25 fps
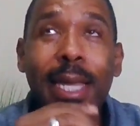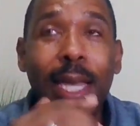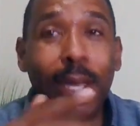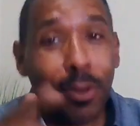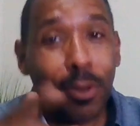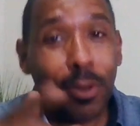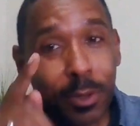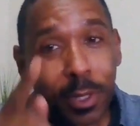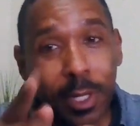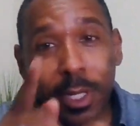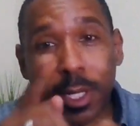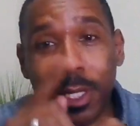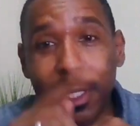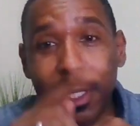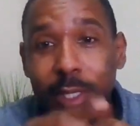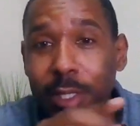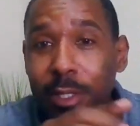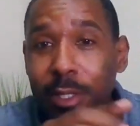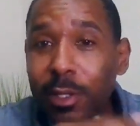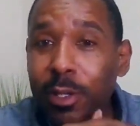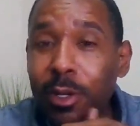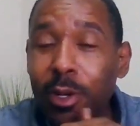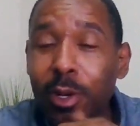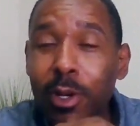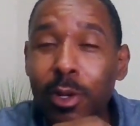Everything is
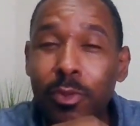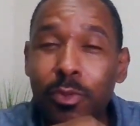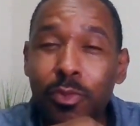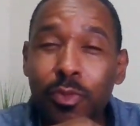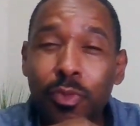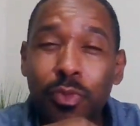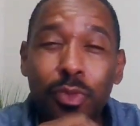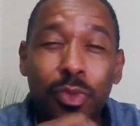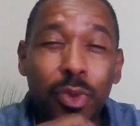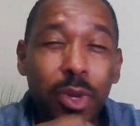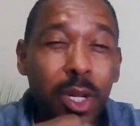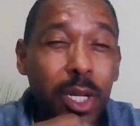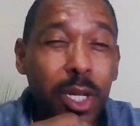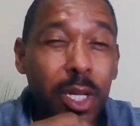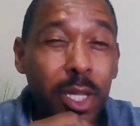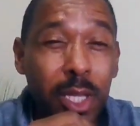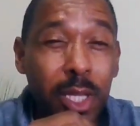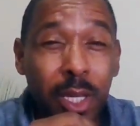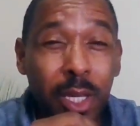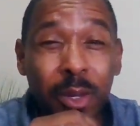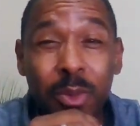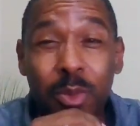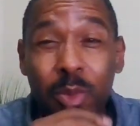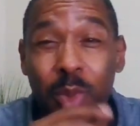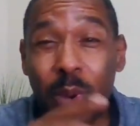still going
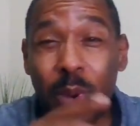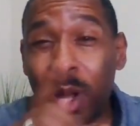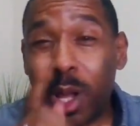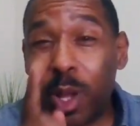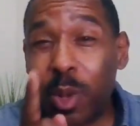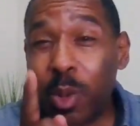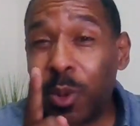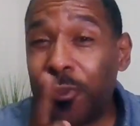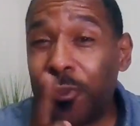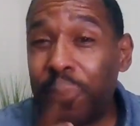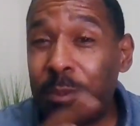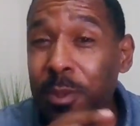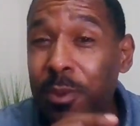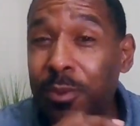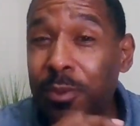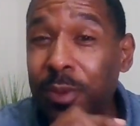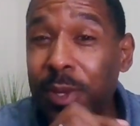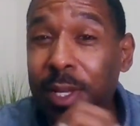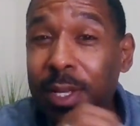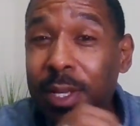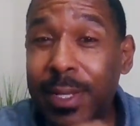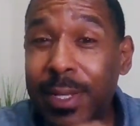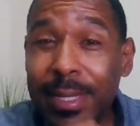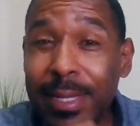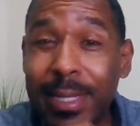really well with
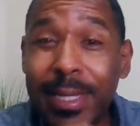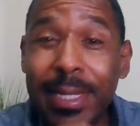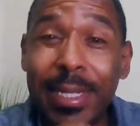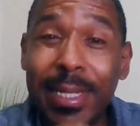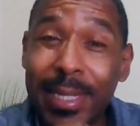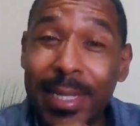Maria.